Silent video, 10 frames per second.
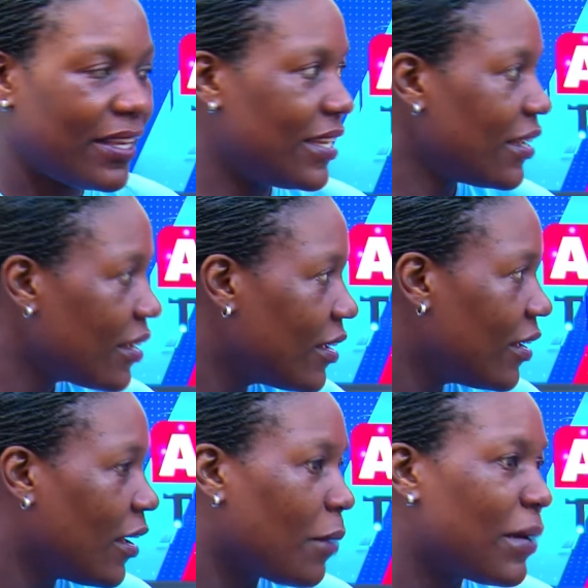the league,
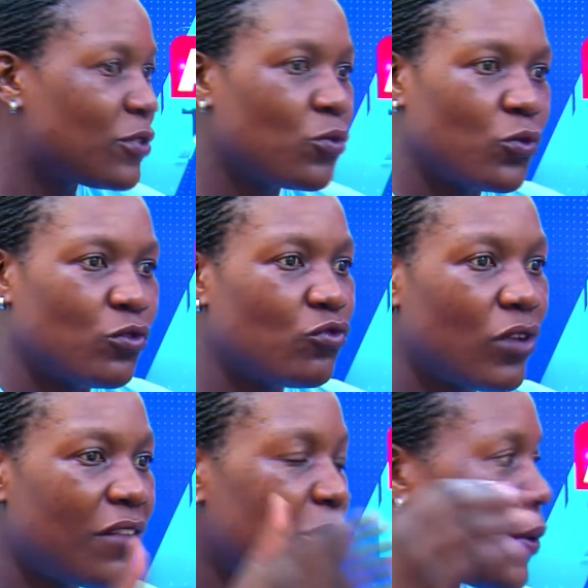but
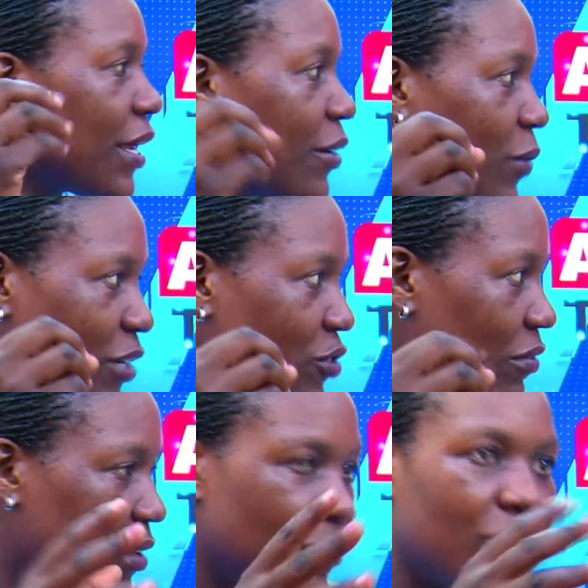every weekend we are
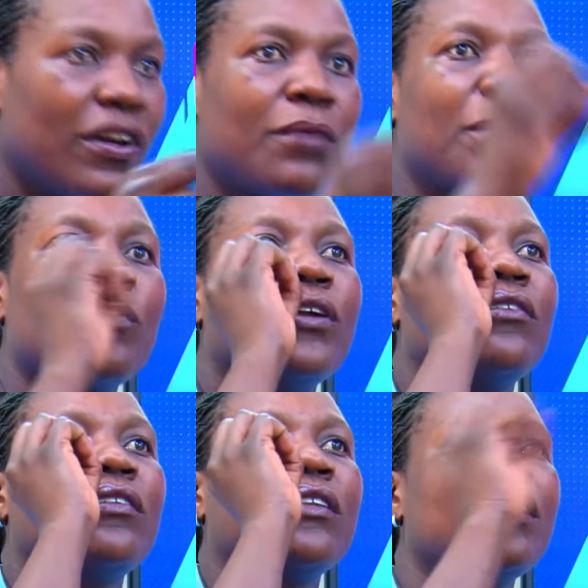traveling. You find people
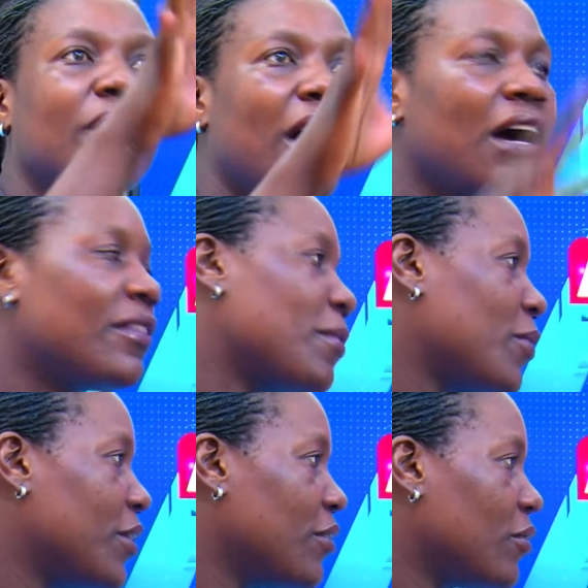in Lira, other
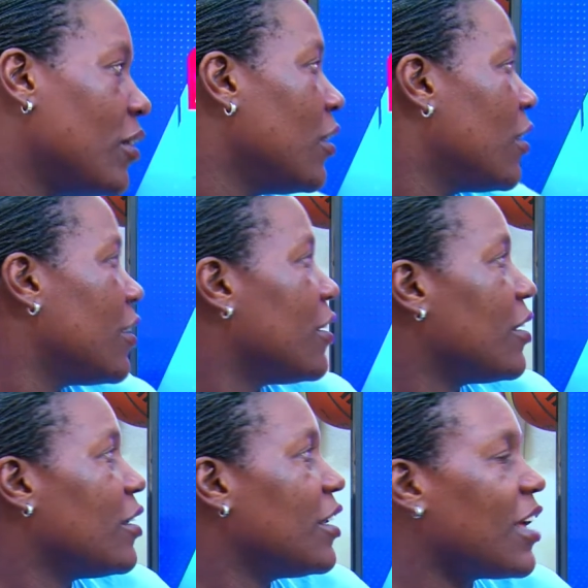people
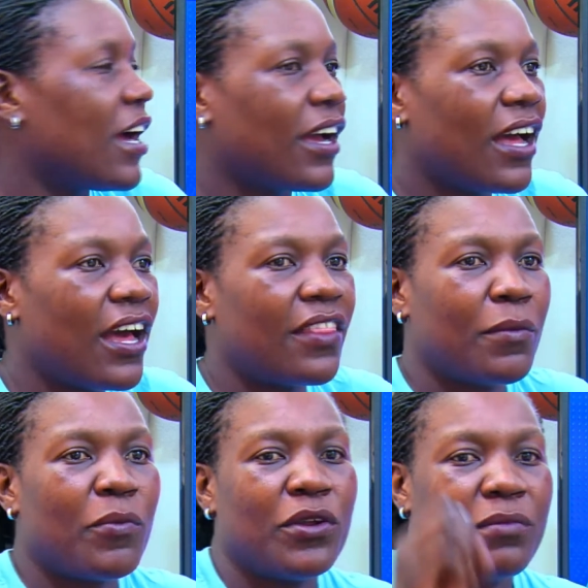in Iganga, other
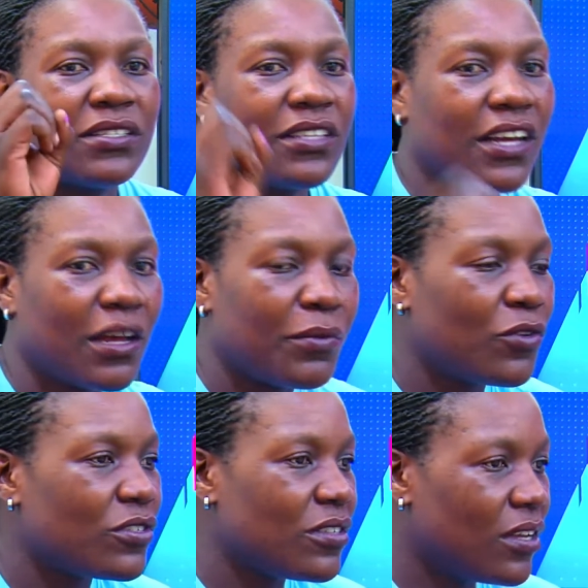people in Masaka,
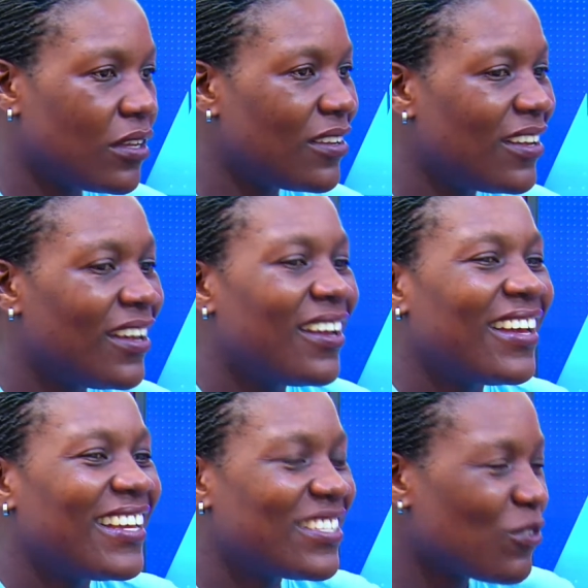because
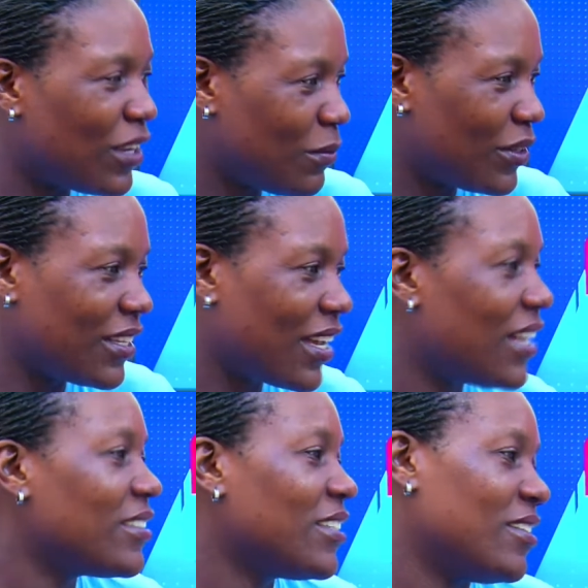it's all about the
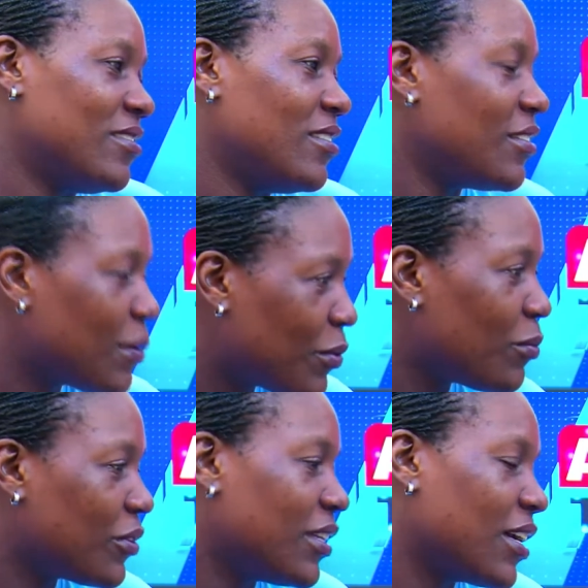girl child. They
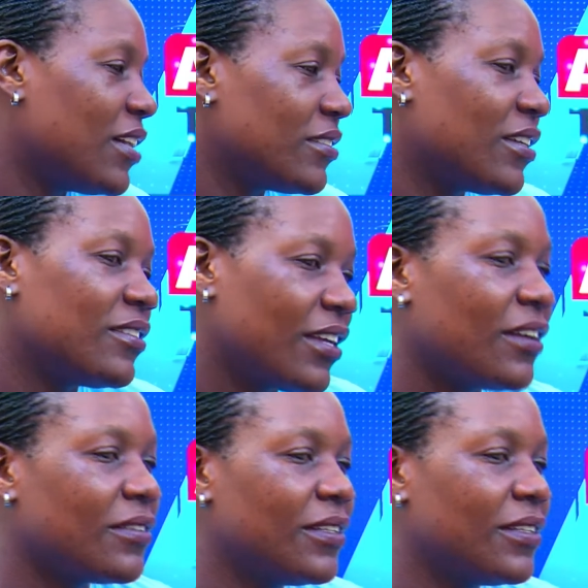promote the girl child, yeah.